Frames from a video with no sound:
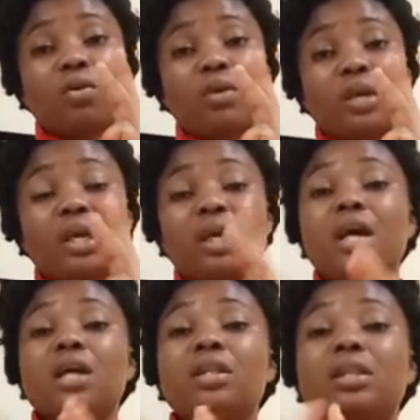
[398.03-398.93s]
Okay,
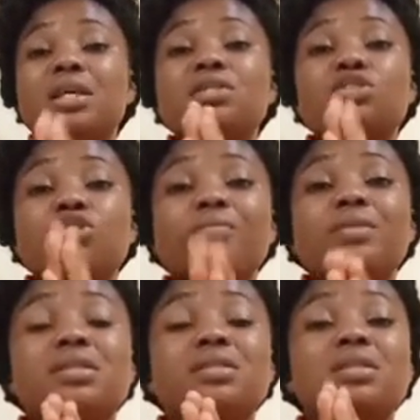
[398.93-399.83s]
these
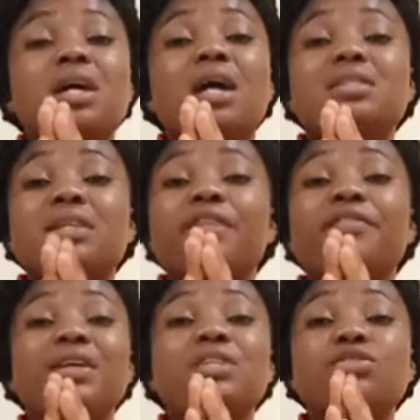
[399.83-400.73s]
numbers
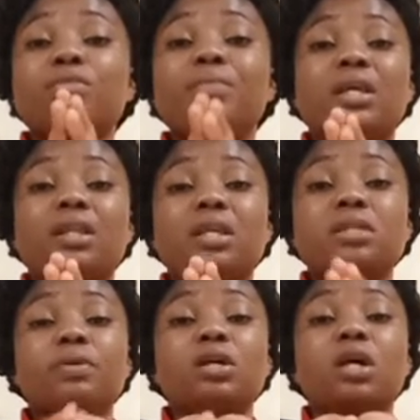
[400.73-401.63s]
signify so many things,
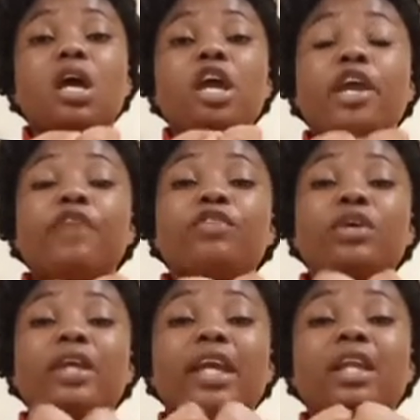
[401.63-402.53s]
but if you
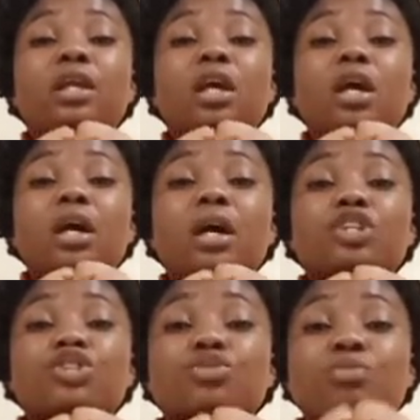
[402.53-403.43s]
can
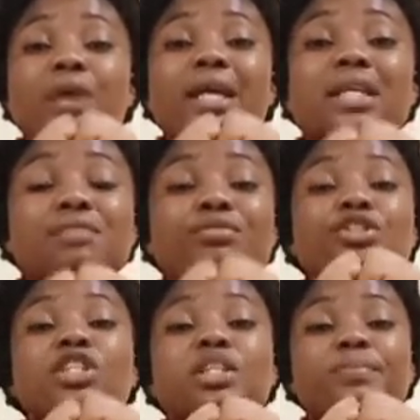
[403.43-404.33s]
try as much
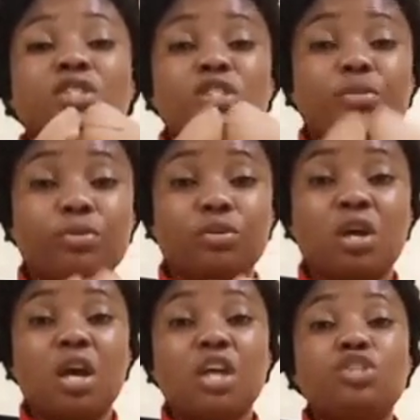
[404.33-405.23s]
as possible
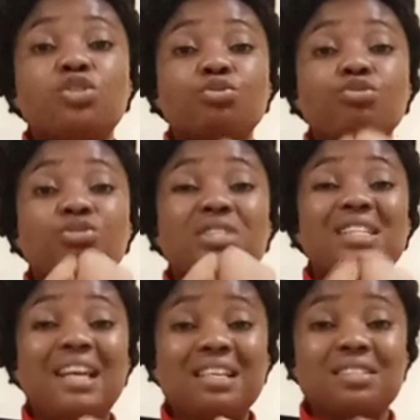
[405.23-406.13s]
to
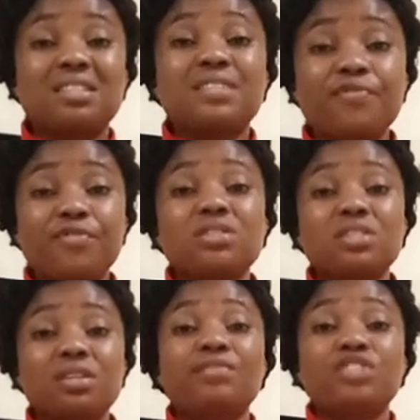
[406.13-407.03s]
utilize this
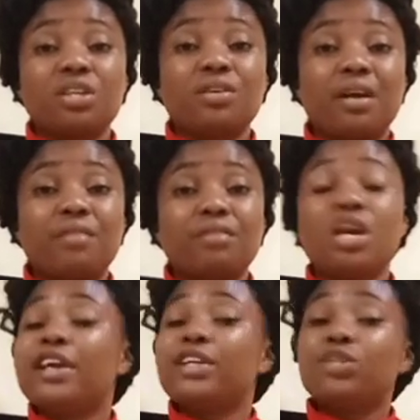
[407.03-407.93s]
1st of January
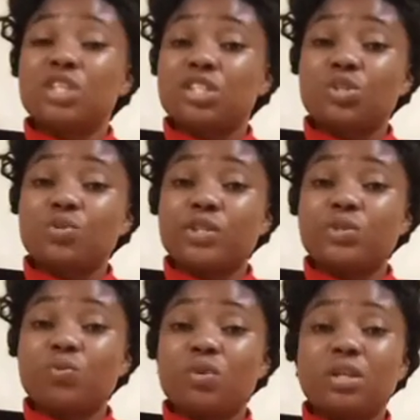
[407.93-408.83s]

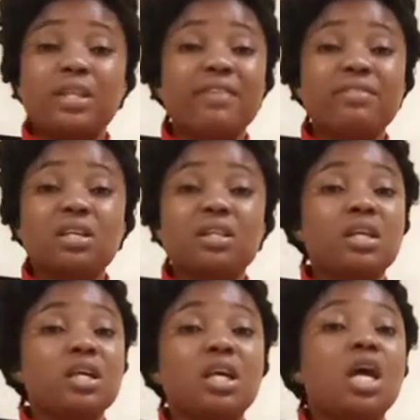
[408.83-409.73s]
2021,
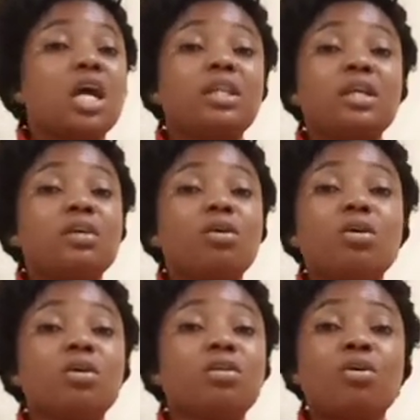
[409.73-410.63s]
definitely the
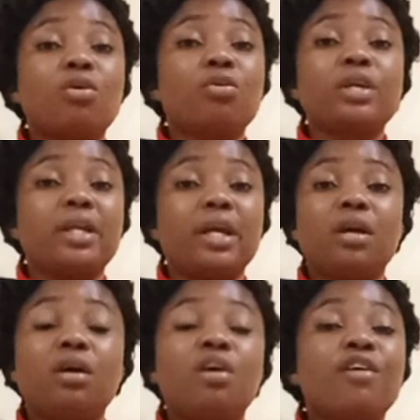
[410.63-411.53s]
whole year
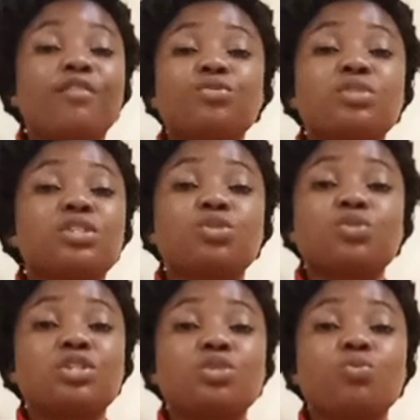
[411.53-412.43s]
of
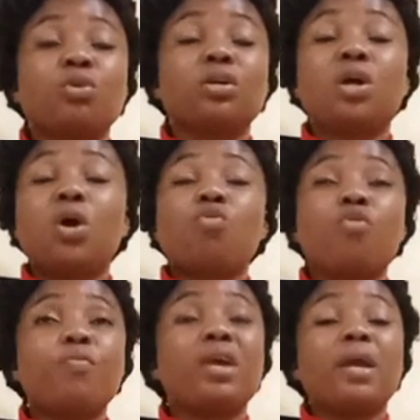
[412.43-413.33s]
2021 will
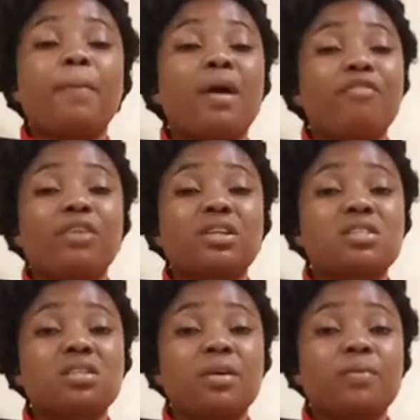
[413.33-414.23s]
be a perfect
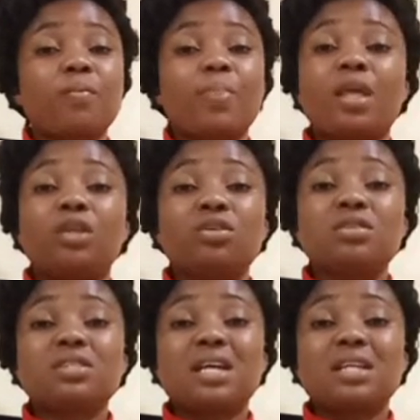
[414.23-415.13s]
year. Don't
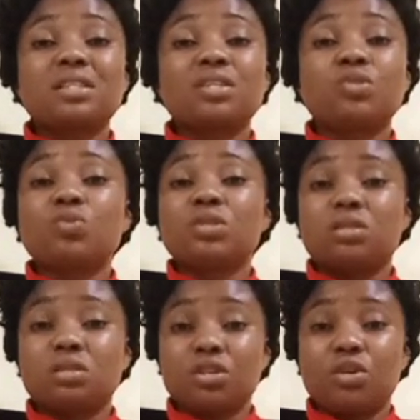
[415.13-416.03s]
start it
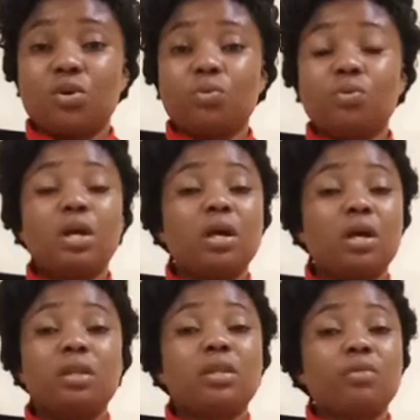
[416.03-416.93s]
with
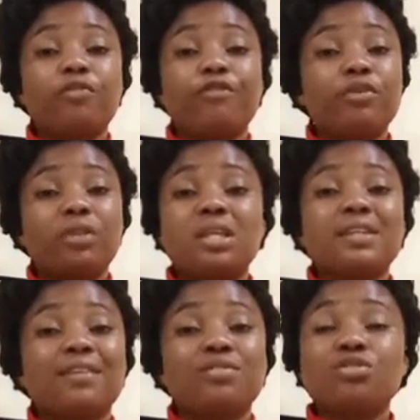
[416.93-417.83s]
the few things
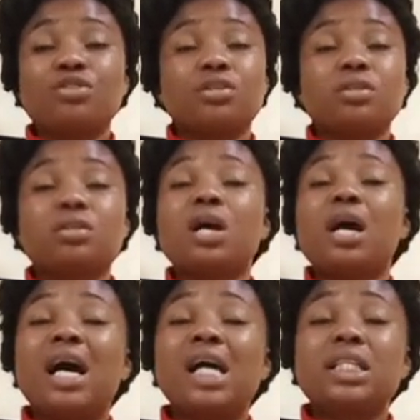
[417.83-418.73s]
I've told you,
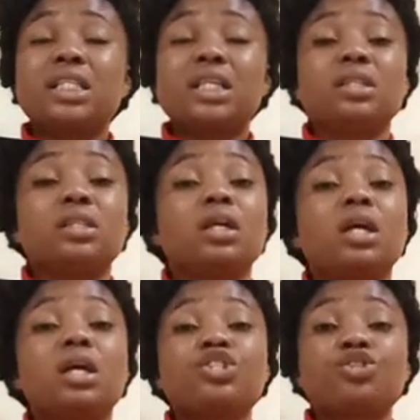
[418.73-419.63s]
and then
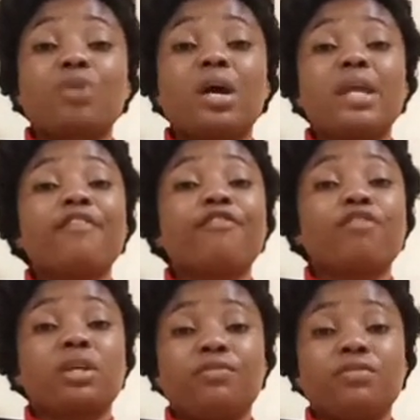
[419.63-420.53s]
try and
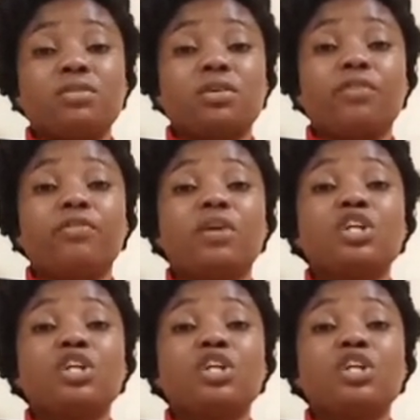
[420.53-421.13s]
forgive yourself.